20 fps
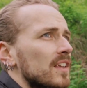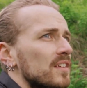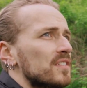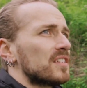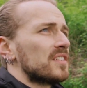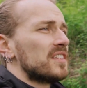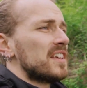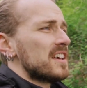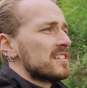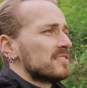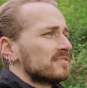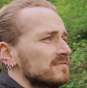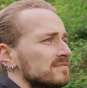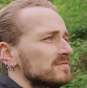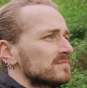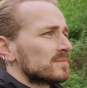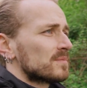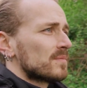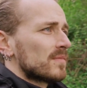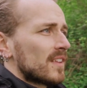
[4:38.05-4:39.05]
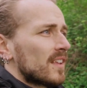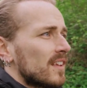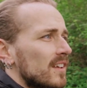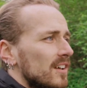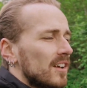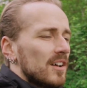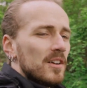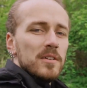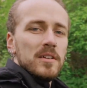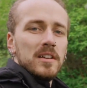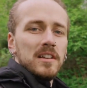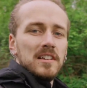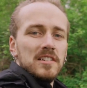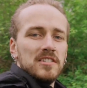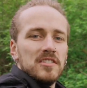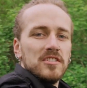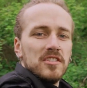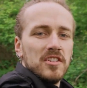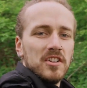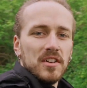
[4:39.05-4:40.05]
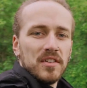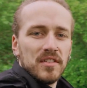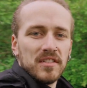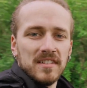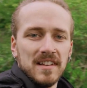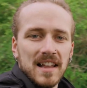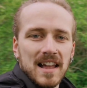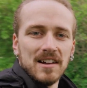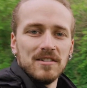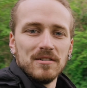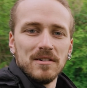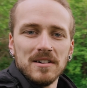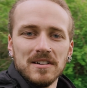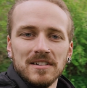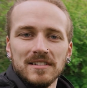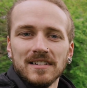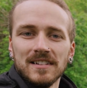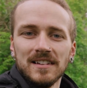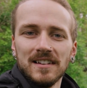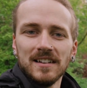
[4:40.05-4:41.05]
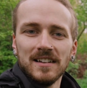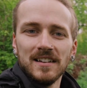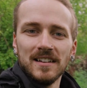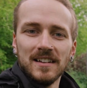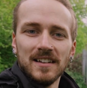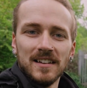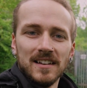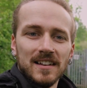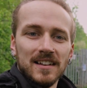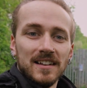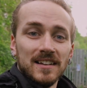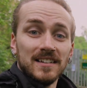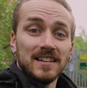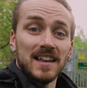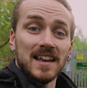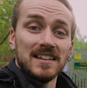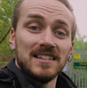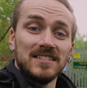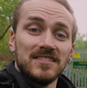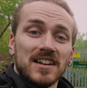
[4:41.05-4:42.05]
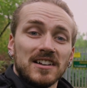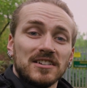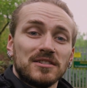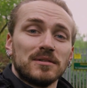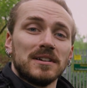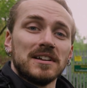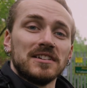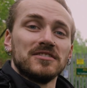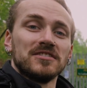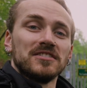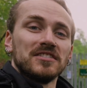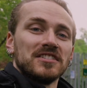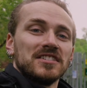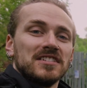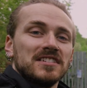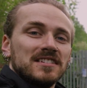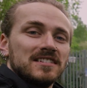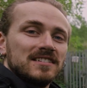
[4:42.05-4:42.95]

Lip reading: So yeah, only just now getting to the actual entrance.